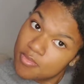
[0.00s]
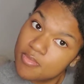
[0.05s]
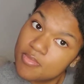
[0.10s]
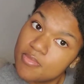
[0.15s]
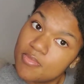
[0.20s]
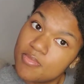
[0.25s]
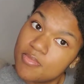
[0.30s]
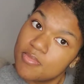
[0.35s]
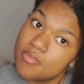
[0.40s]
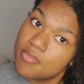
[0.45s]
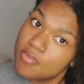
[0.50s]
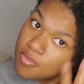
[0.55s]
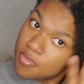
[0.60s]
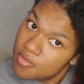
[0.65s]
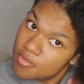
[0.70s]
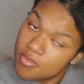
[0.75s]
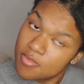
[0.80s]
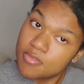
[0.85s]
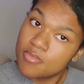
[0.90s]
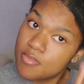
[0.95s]
I mean, it could
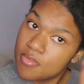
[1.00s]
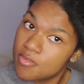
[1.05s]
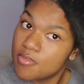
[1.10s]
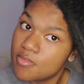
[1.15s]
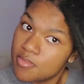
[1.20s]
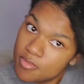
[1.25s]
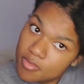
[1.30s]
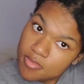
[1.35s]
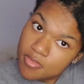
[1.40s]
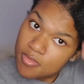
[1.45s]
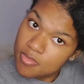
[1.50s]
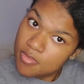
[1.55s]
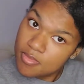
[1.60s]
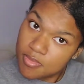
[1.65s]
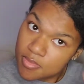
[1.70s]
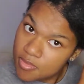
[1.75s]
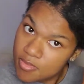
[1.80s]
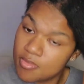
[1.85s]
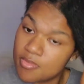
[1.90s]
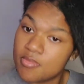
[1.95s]
be a combination
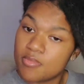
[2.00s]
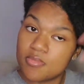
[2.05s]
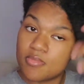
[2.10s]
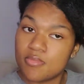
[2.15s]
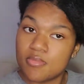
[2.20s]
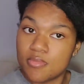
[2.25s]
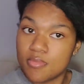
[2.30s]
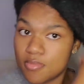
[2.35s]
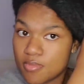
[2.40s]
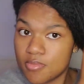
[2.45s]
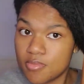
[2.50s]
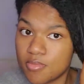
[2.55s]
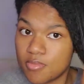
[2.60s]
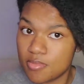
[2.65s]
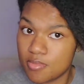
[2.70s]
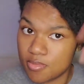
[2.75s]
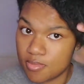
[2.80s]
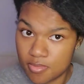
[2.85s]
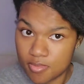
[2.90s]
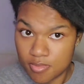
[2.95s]
of the oil
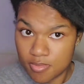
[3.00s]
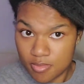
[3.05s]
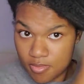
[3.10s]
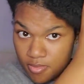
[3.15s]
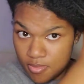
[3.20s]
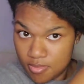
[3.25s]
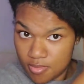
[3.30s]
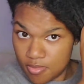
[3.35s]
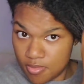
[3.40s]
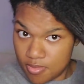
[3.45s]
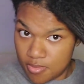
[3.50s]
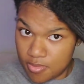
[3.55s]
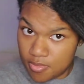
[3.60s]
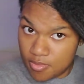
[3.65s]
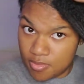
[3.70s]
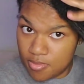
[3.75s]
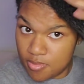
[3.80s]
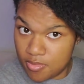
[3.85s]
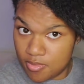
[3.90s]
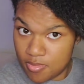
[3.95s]
and
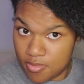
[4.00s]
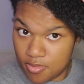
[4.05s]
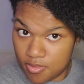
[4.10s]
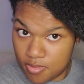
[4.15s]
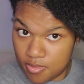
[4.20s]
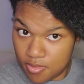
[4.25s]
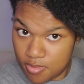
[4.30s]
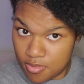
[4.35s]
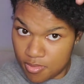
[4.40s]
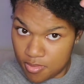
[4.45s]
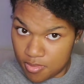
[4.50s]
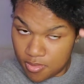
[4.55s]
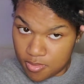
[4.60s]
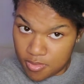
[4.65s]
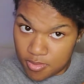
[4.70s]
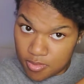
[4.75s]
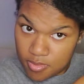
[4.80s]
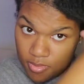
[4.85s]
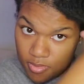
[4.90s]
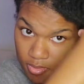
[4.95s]
the Cantu
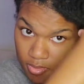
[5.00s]
as